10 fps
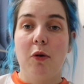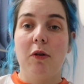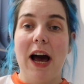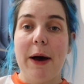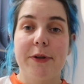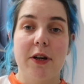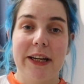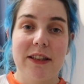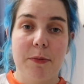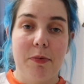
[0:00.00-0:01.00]
or our
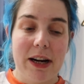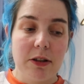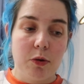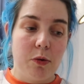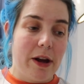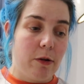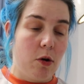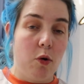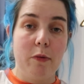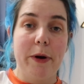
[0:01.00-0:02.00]
appetite is suppressed, or there
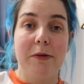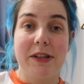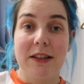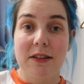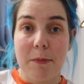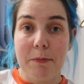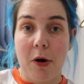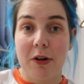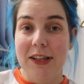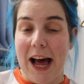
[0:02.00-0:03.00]
are hormones in some
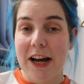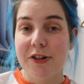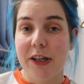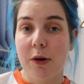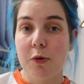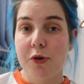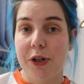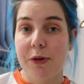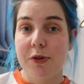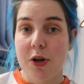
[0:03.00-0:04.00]
bugs that actually cause
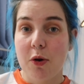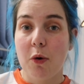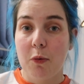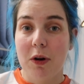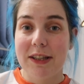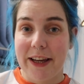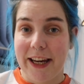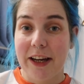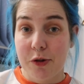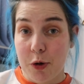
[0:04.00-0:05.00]
you to not want to
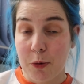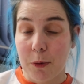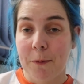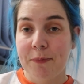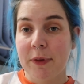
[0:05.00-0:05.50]
eat at all.